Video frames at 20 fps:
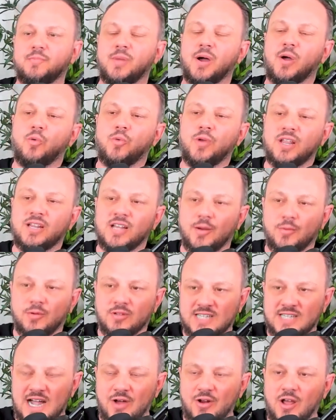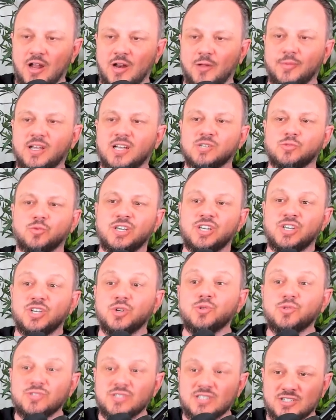but we double down on it because we
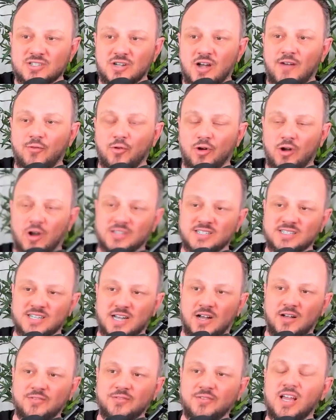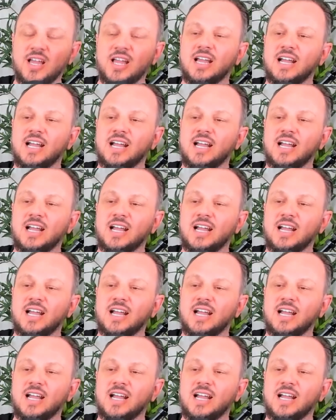use the software ourselves